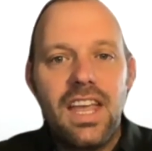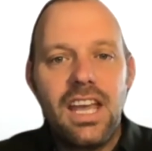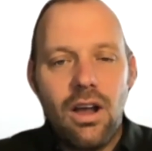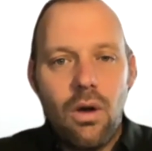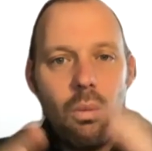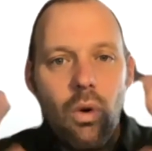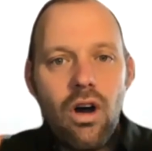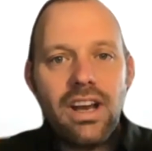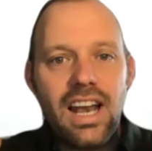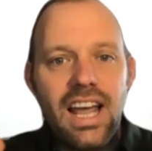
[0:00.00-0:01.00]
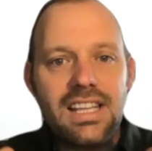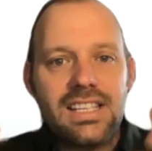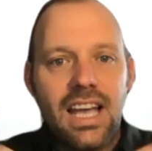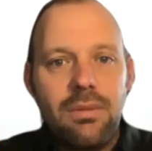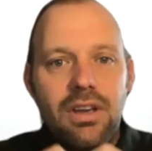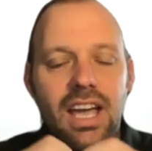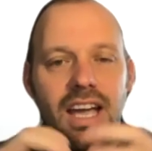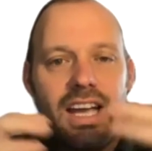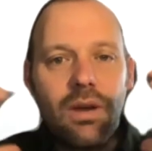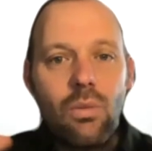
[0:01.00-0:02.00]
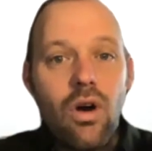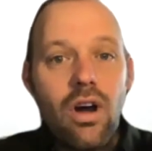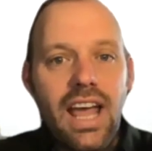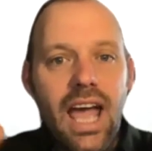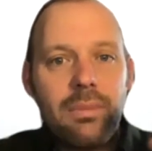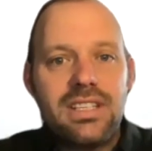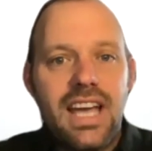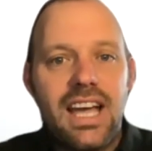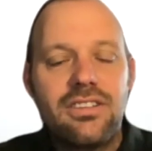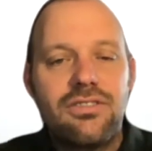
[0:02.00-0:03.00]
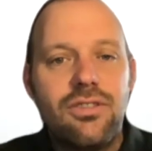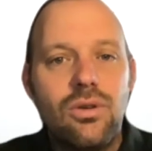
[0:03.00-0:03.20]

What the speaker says: you know, a wider landscape, you can get a wider habitat for.